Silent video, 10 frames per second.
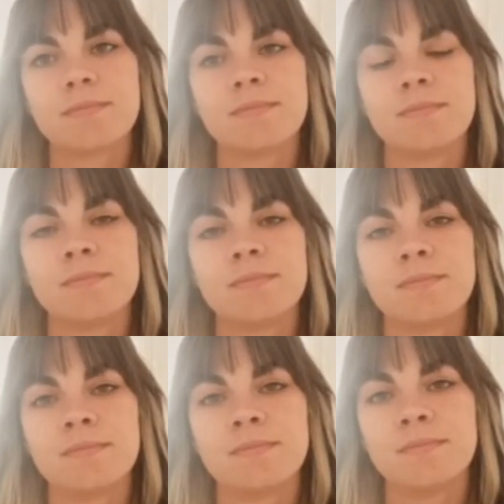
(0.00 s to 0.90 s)

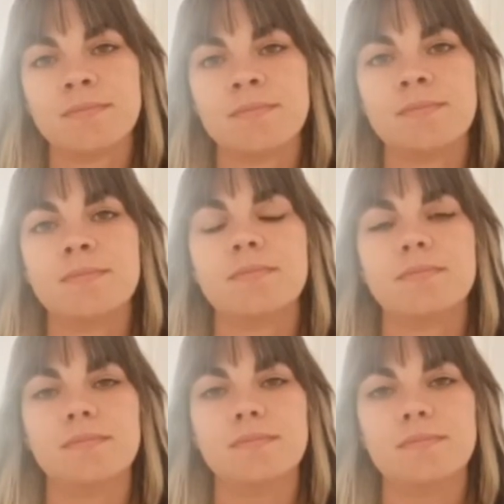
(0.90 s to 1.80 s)

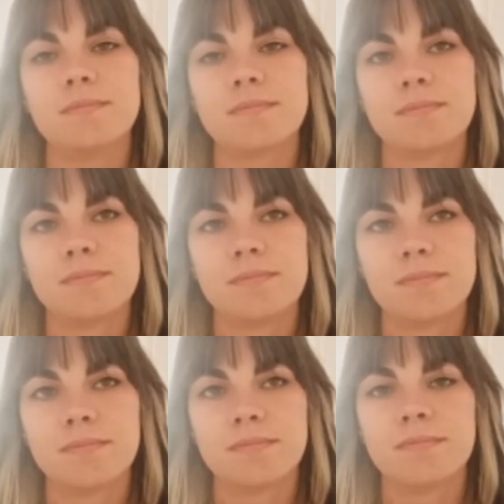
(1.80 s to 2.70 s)

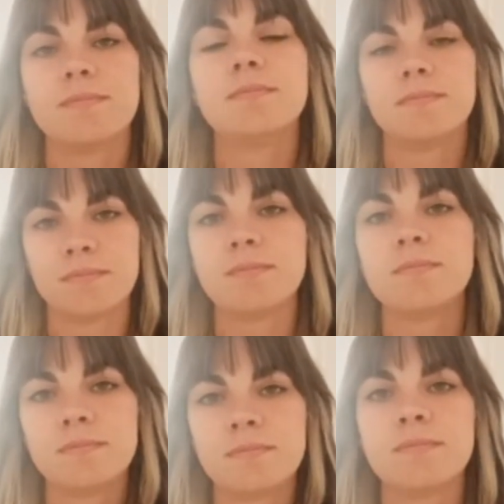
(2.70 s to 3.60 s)

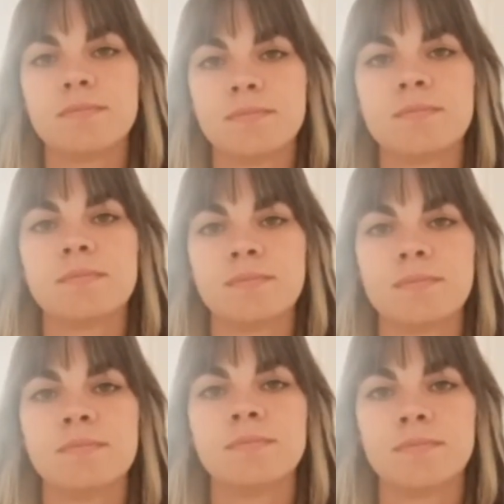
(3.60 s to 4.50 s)

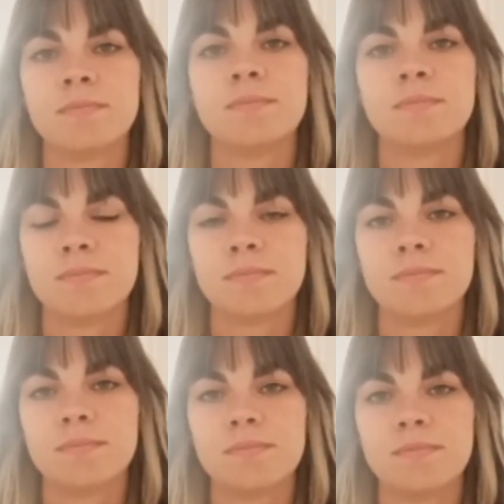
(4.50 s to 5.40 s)

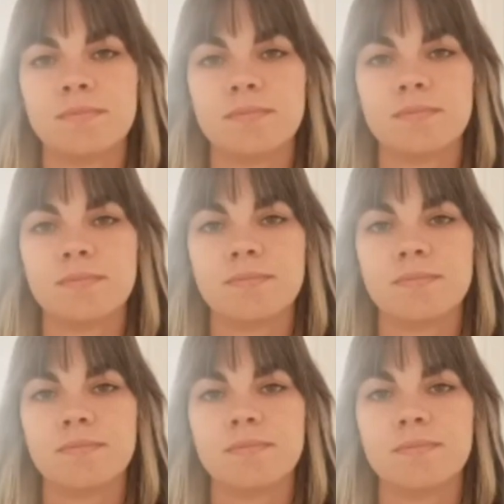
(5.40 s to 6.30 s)

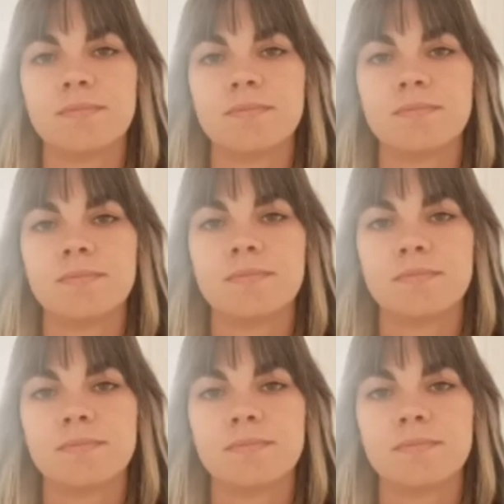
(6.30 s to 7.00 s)
(not speaking)